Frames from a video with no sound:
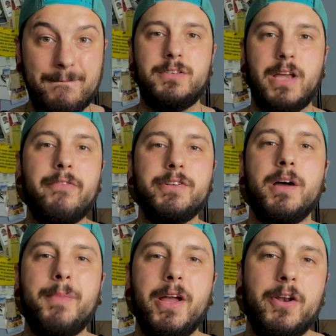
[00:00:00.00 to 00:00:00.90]
so every
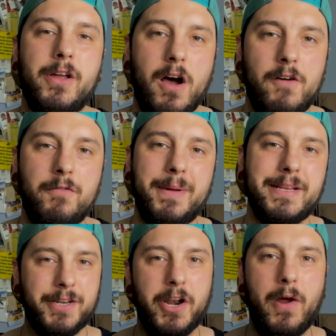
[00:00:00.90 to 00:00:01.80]
time I go to cut off a
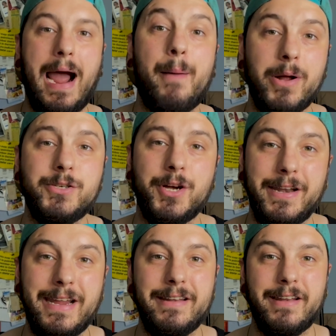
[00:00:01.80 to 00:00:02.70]
piece, I know how much I
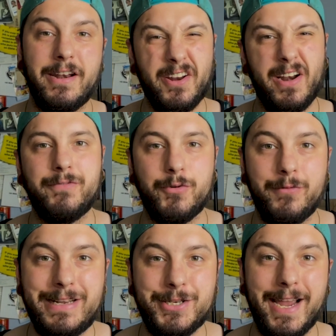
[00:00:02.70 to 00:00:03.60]
need and I don't have to
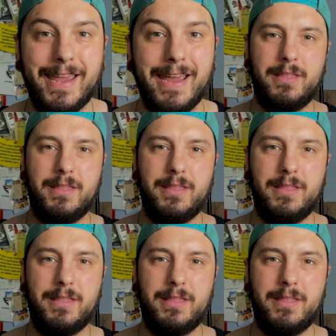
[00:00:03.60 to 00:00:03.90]
recheck it.